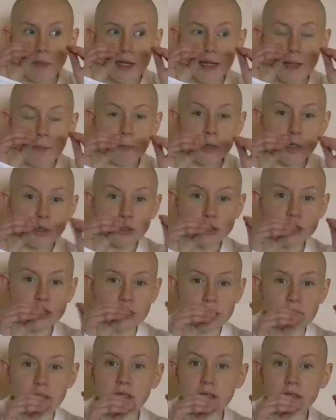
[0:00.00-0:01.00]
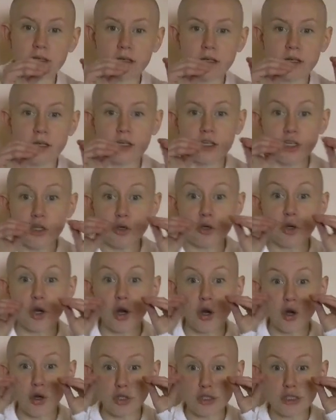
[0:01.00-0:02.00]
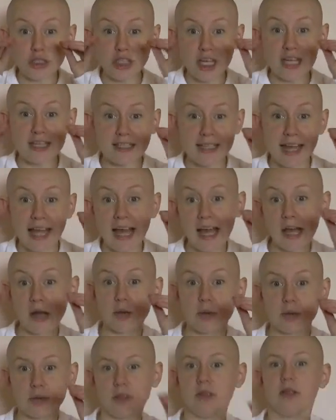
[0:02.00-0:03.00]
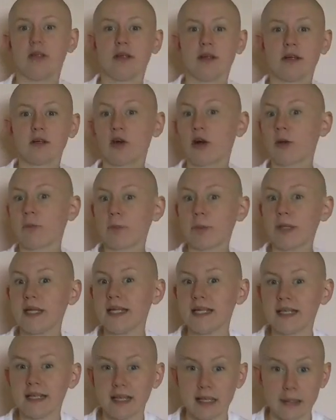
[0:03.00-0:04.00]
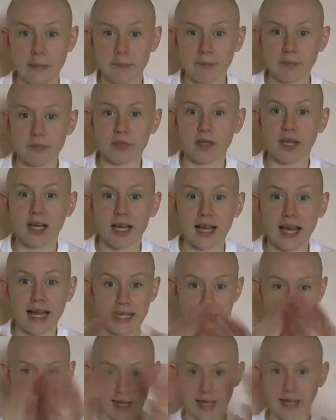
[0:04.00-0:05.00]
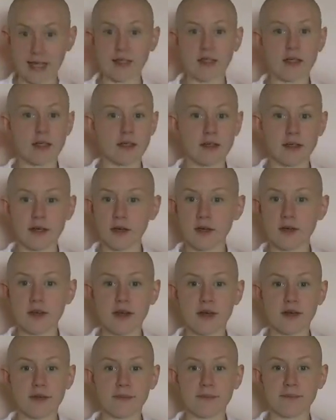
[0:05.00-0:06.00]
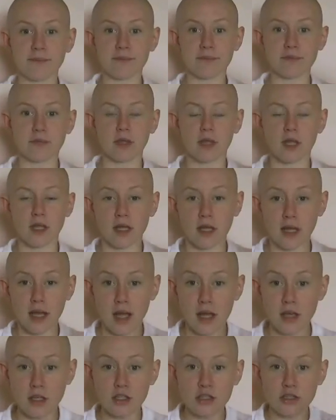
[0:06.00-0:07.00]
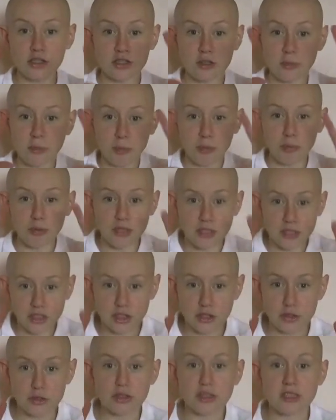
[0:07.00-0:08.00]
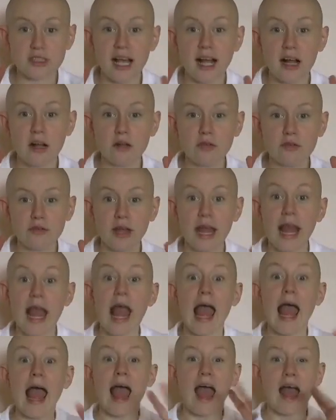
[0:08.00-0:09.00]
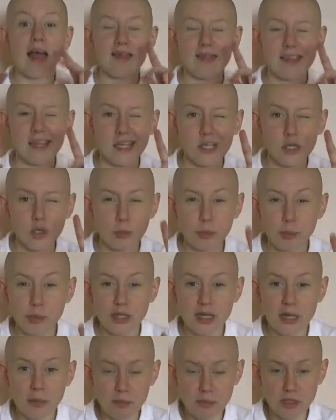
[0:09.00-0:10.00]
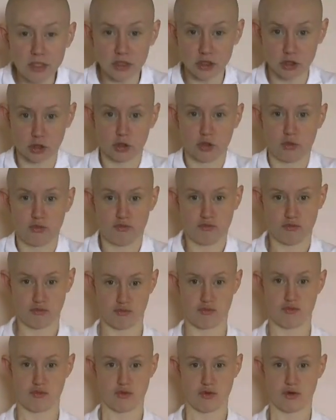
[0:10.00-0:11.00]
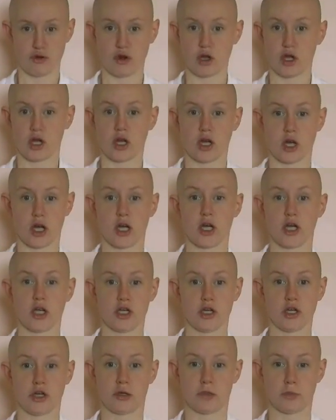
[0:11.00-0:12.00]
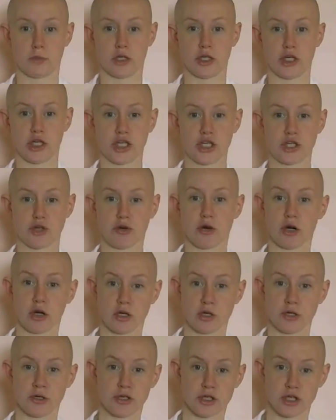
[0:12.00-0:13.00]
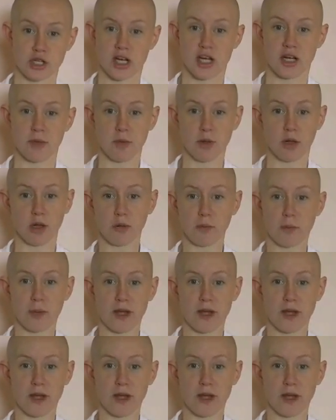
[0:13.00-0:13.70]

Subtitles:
emotion, you shut down completely, like I ain't gonna go there, and you suppress yourself, and then you put up this I am a strong, stable